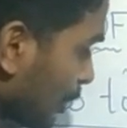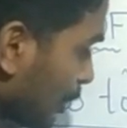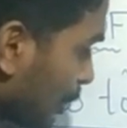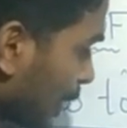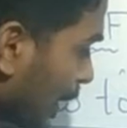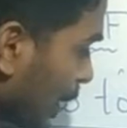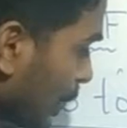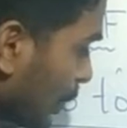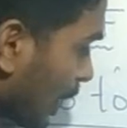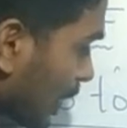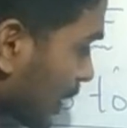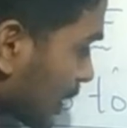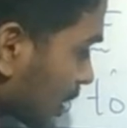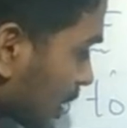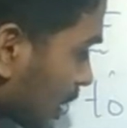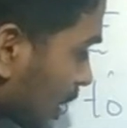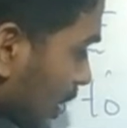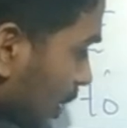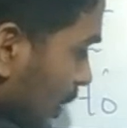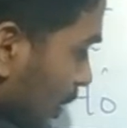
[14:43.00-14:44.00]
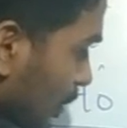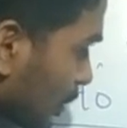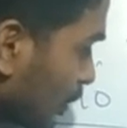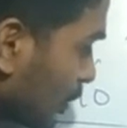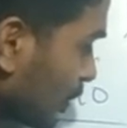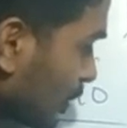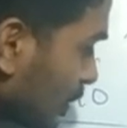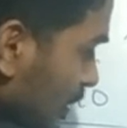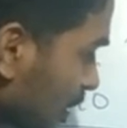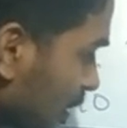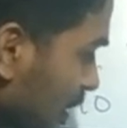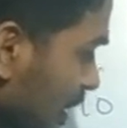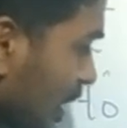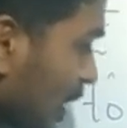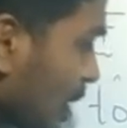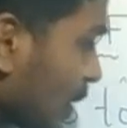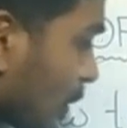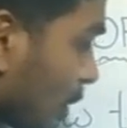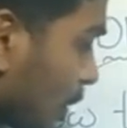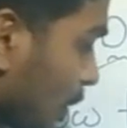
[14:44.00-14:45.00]
py is equal to
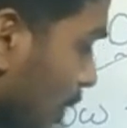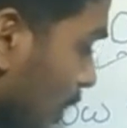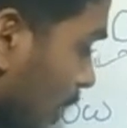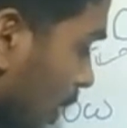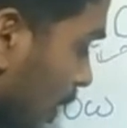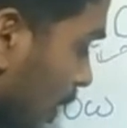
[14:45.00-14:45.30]
0.